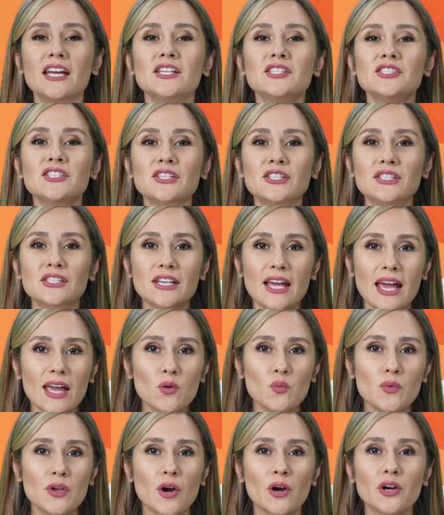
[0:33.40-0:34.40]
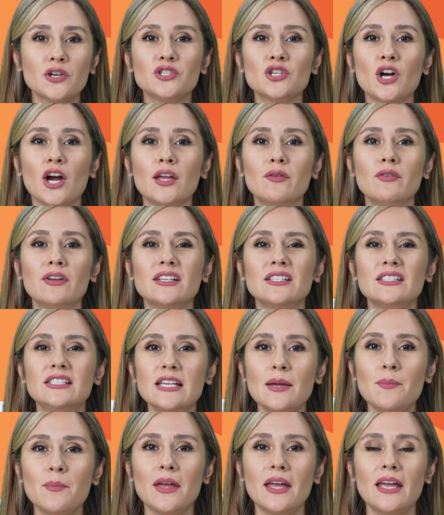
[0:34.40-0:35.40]
Today we are diving
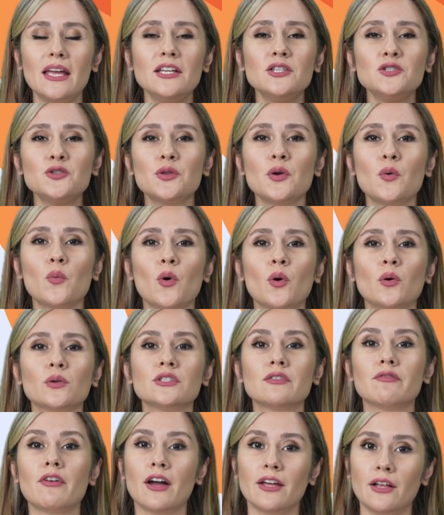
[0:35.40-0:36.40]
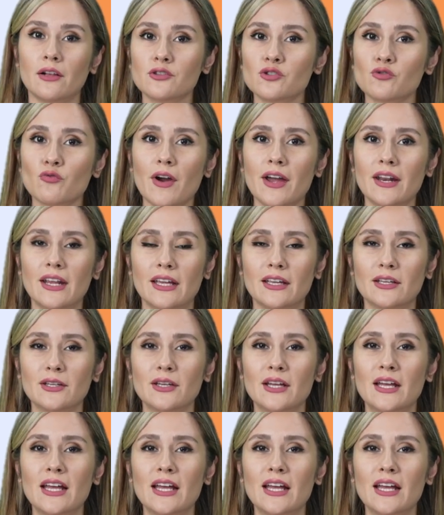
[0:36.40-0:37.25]
deep into the world of IELTS writing,